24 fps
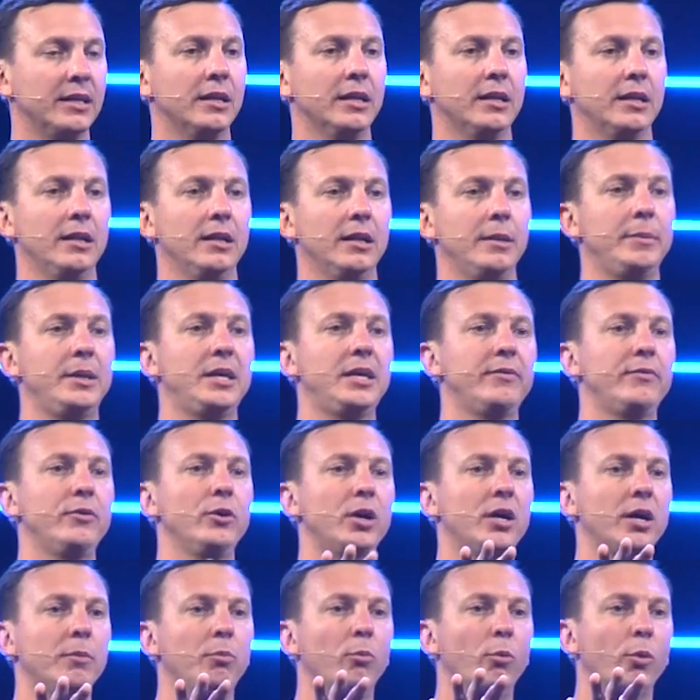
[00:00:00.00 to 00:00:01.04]
L- let me give you a
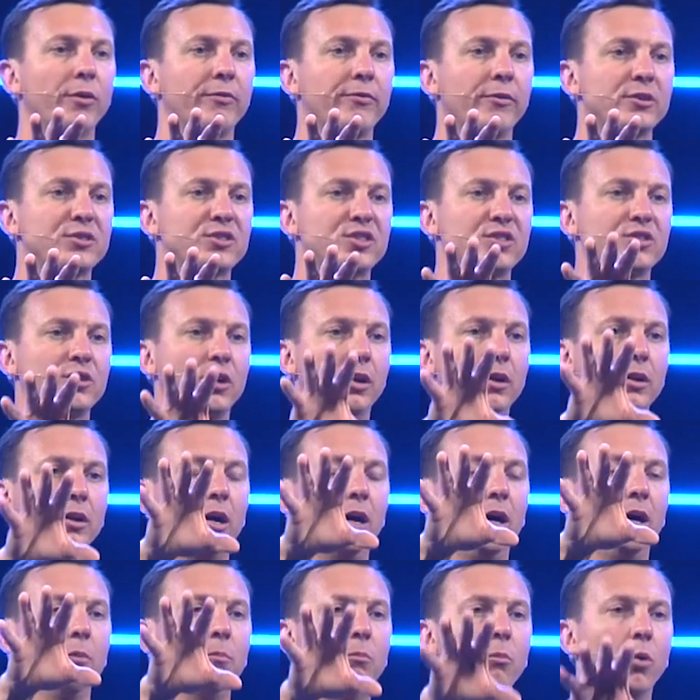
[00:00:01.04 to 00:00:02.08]
couple more verses on
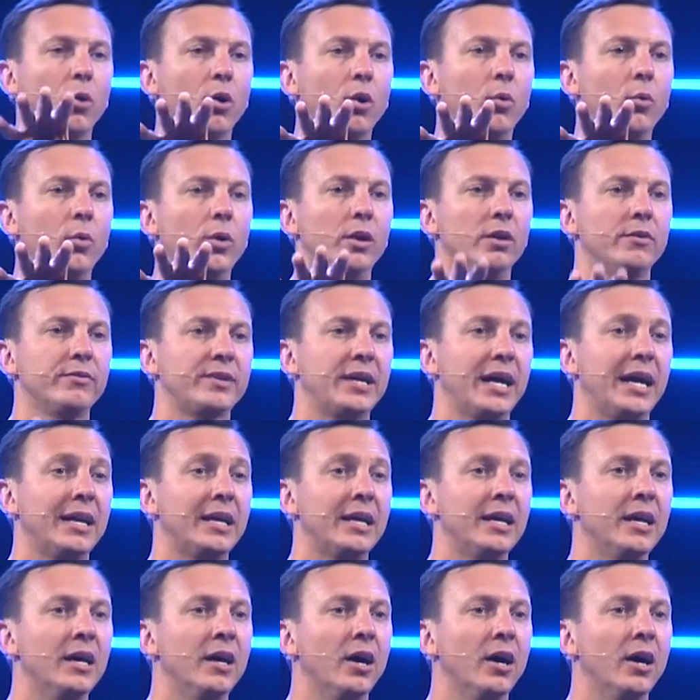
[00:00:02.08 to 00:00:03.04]
uh, moral will of God.